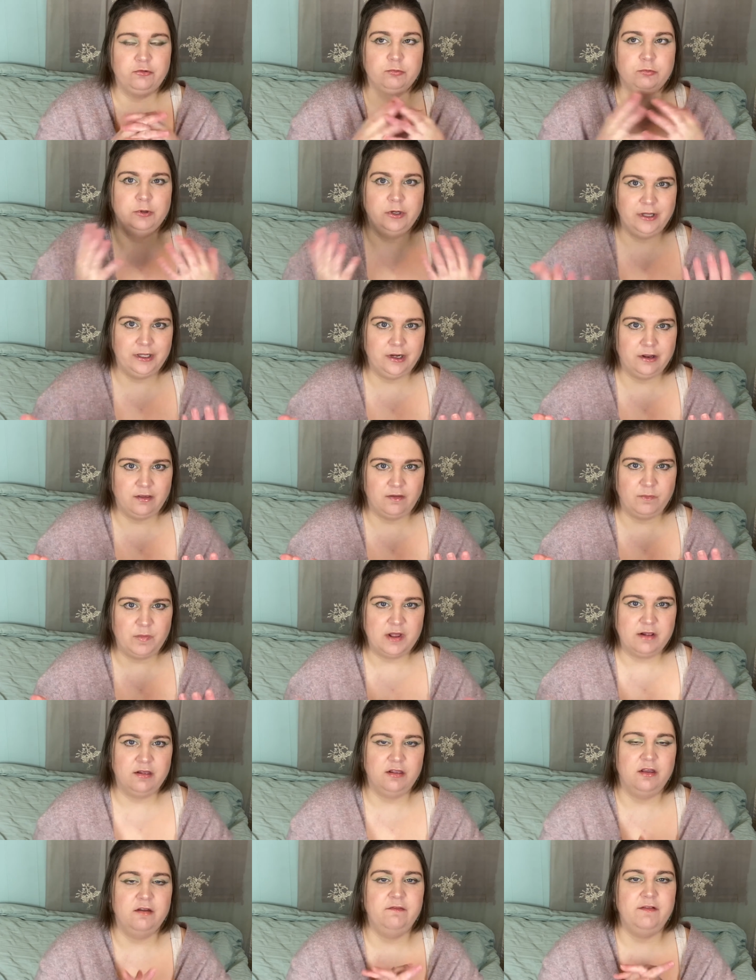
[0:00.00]
really
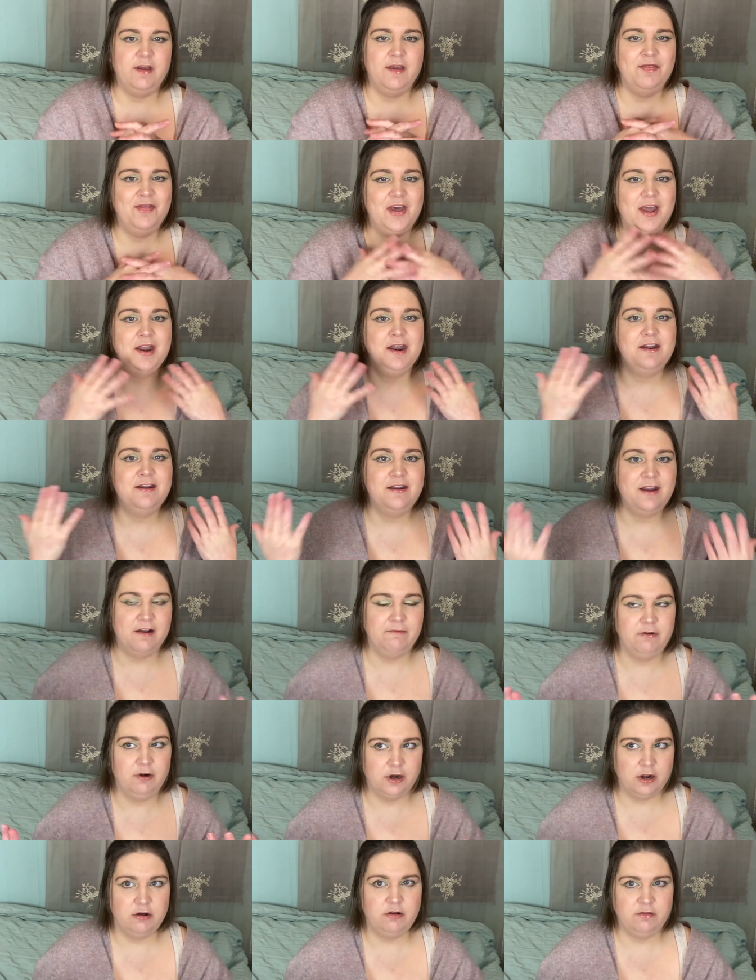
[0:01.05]
expensive and that never
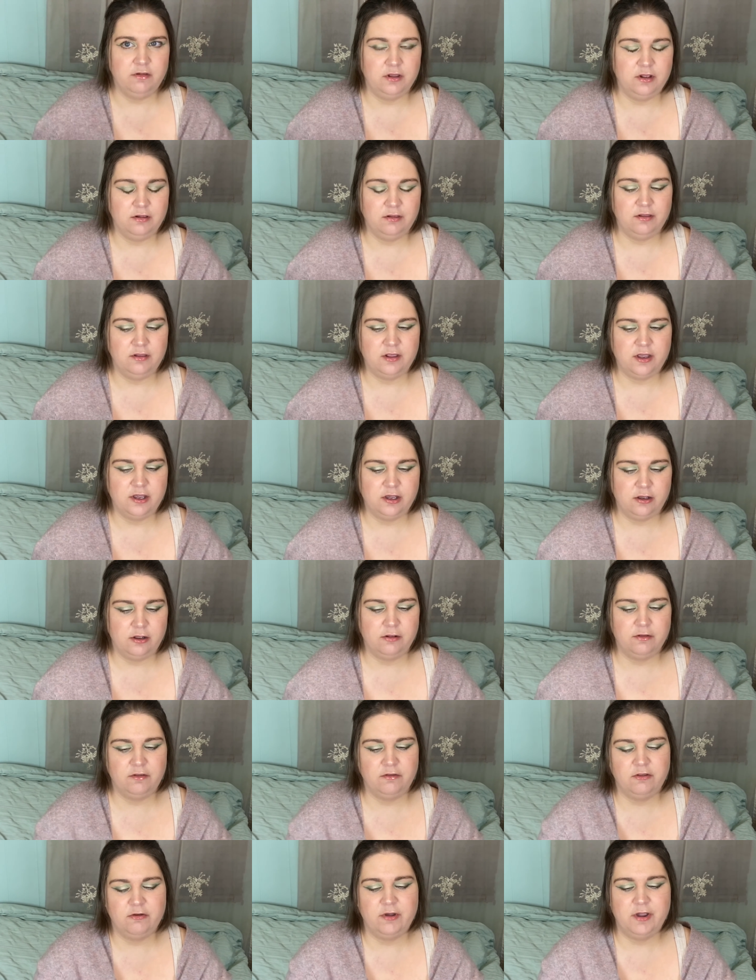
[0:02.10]
goes on sale,
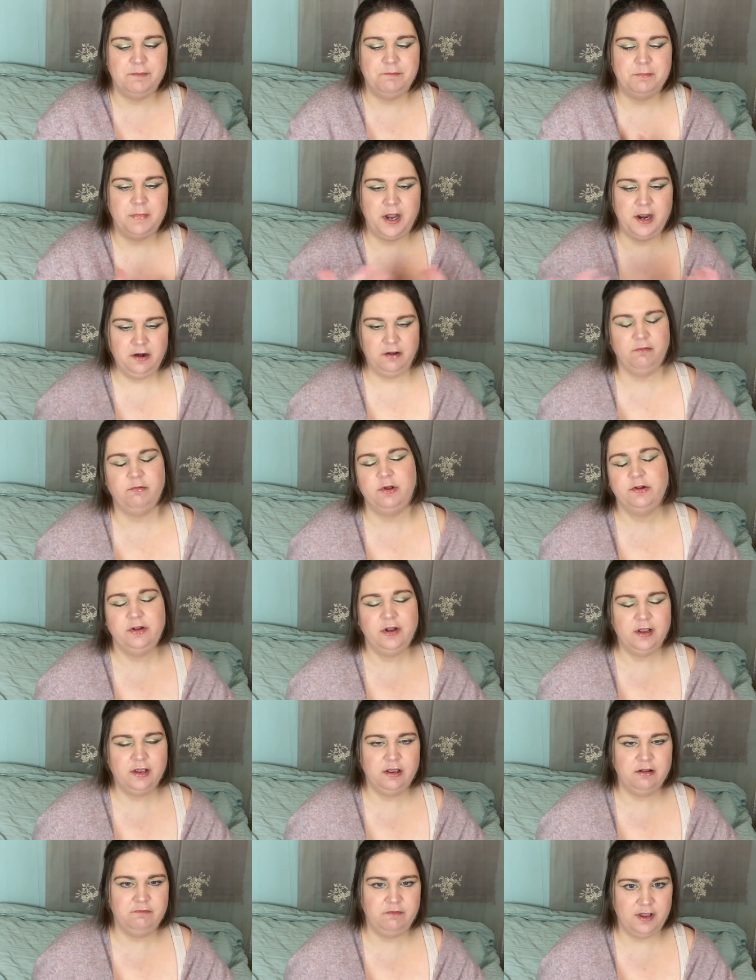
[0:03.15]
so I might as well
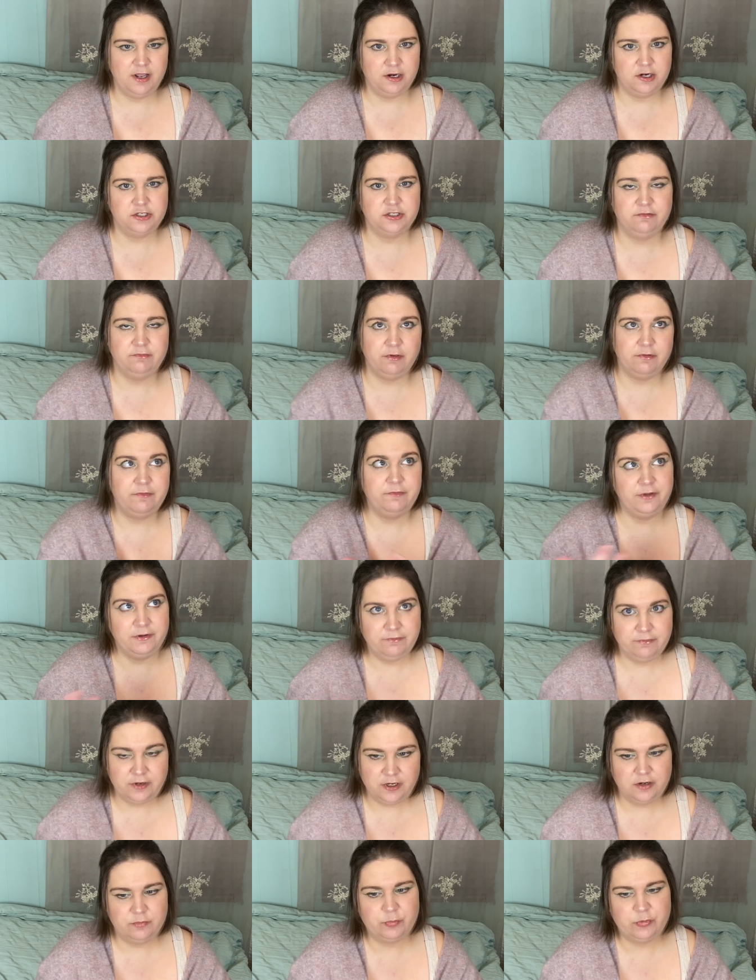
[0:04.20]
take advantage of the
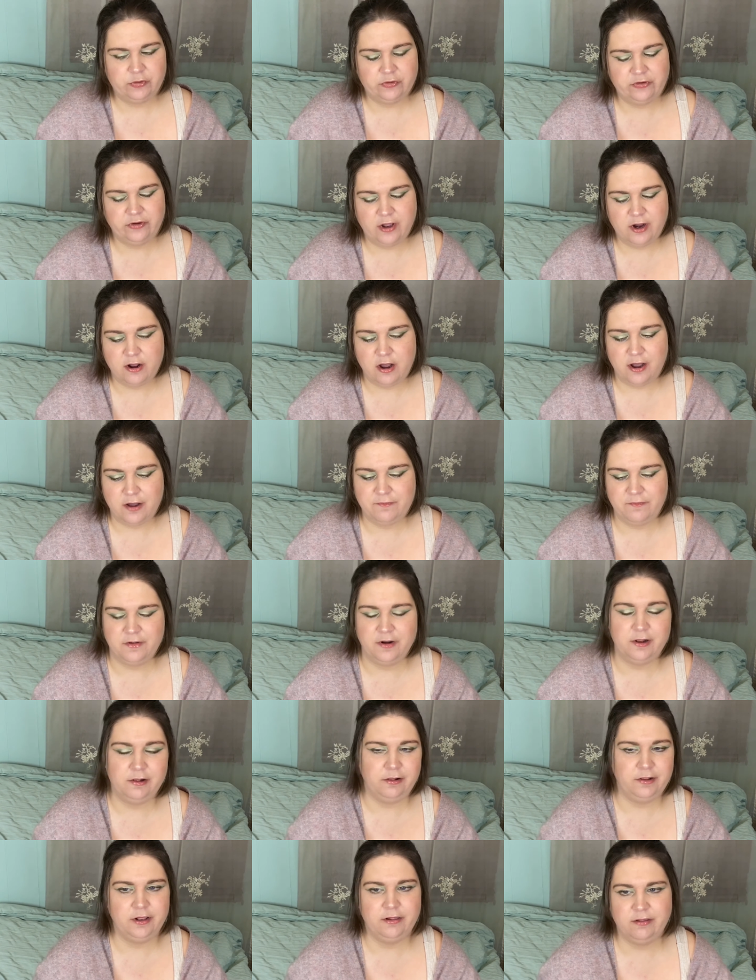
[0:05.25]
15% off and
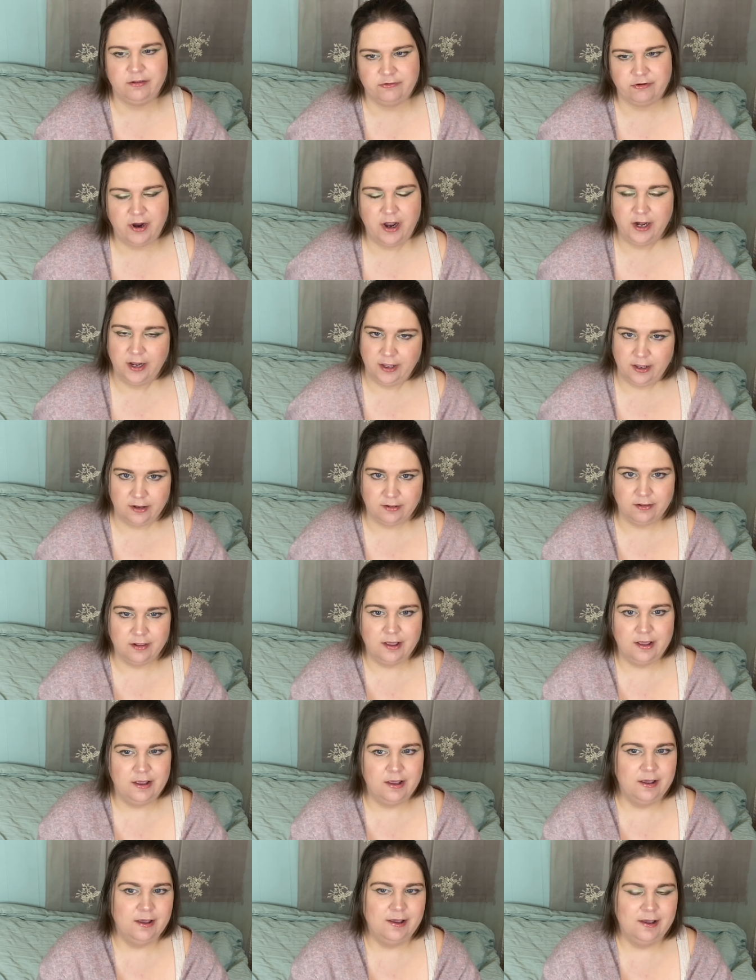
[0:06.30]
at least try to get,
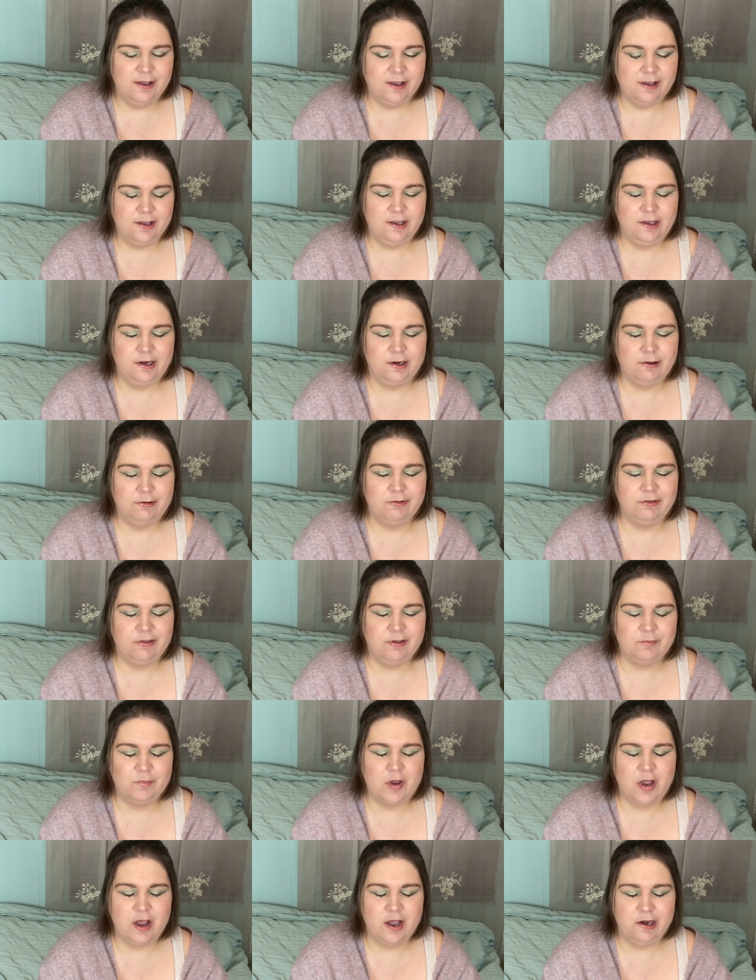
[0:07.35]
you know, some
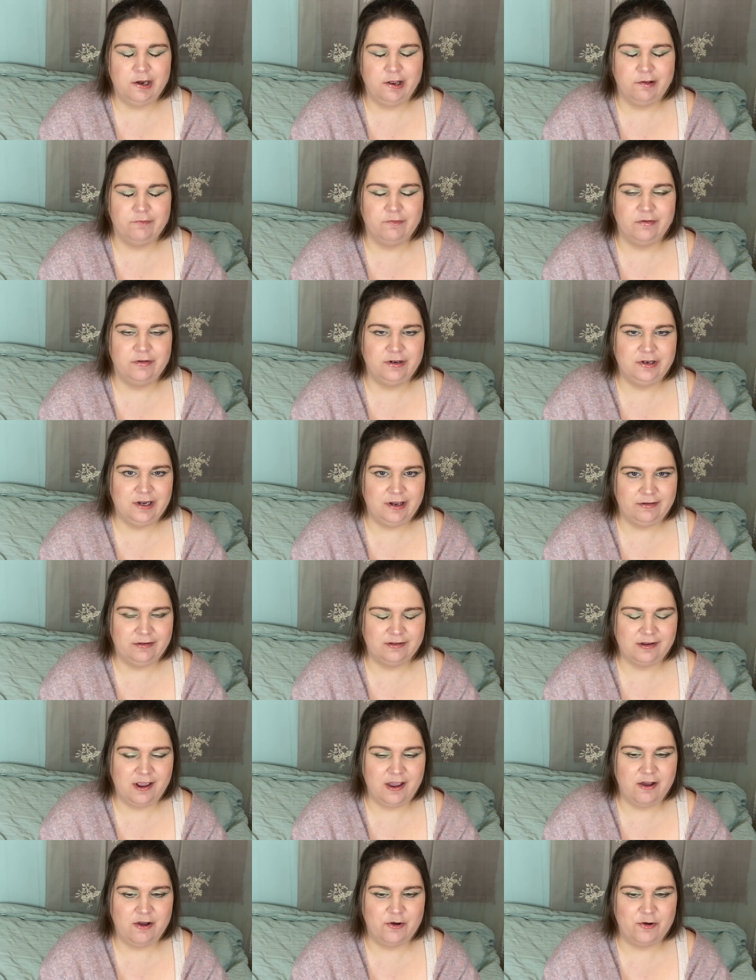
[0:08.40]
kind of
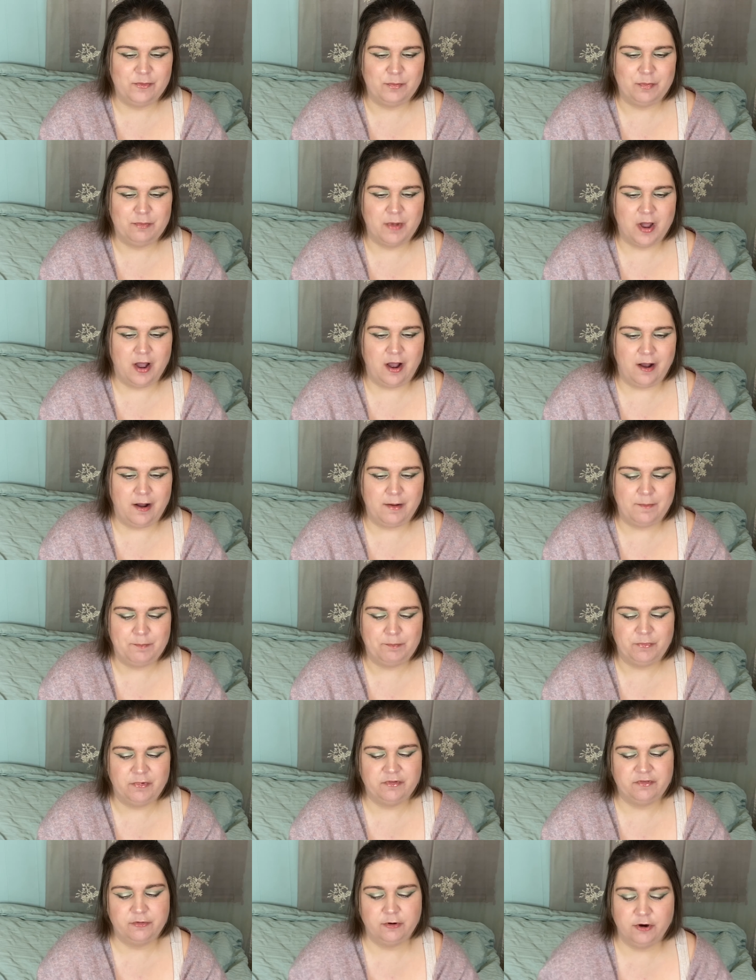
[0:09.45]
discount um,
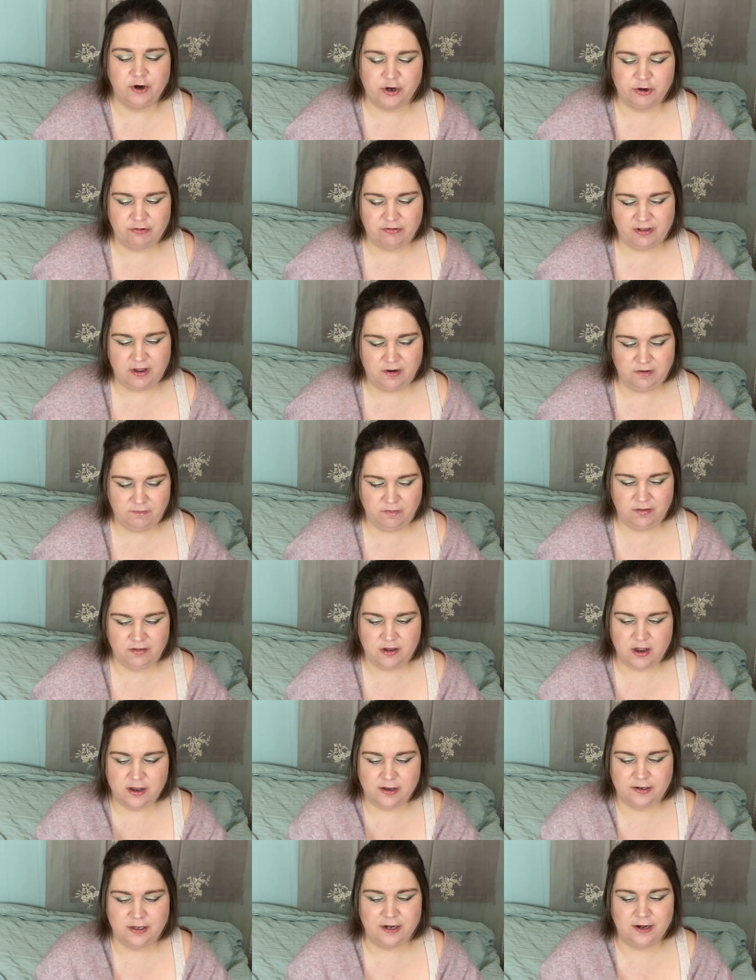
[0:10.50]
before it goes out of
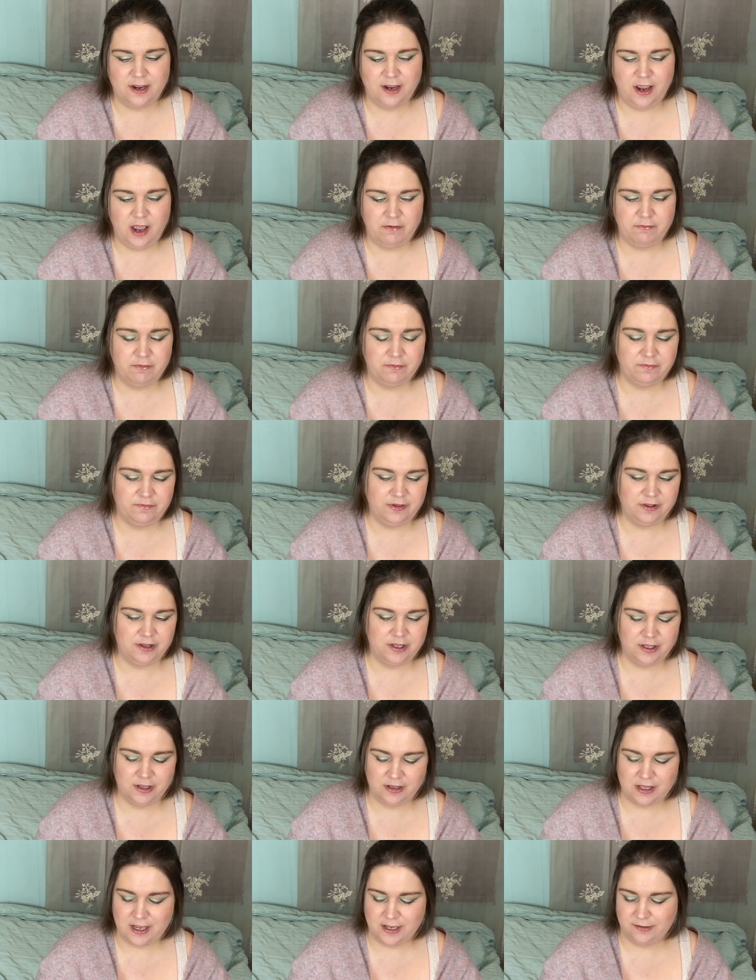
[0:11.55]
stock, and I have a
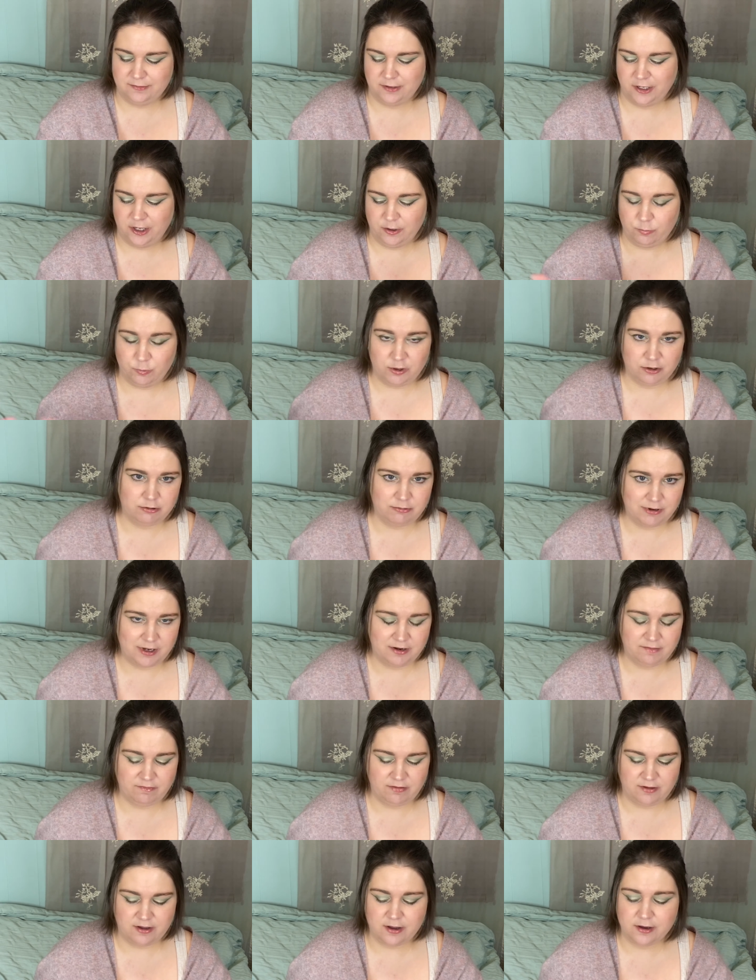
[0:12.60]
feeling that it will go out of
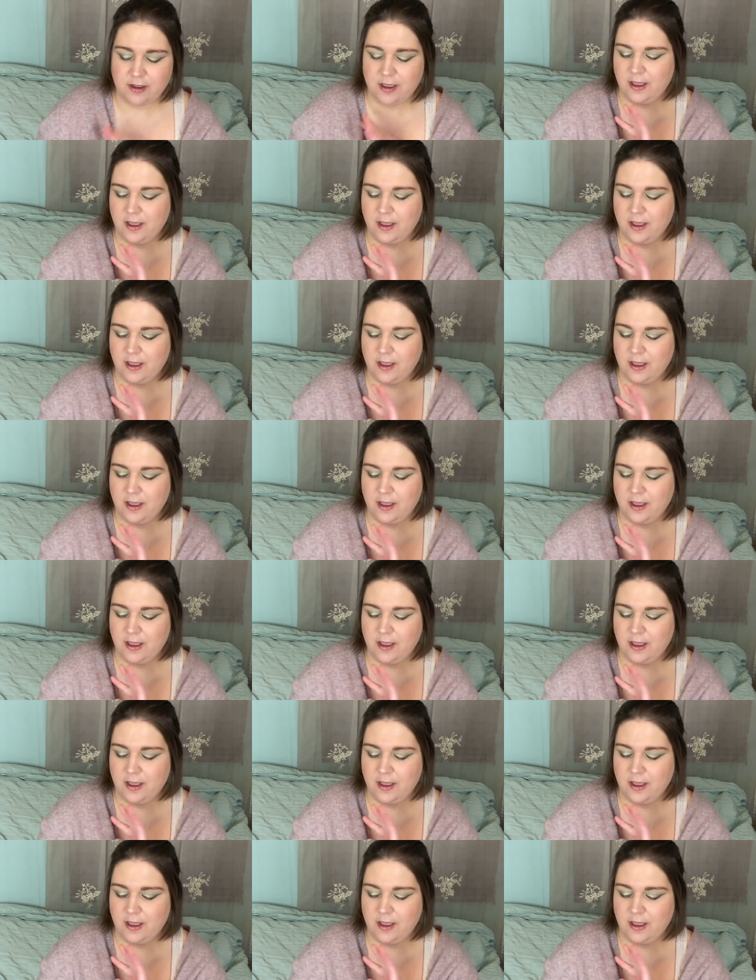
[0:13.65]
stock.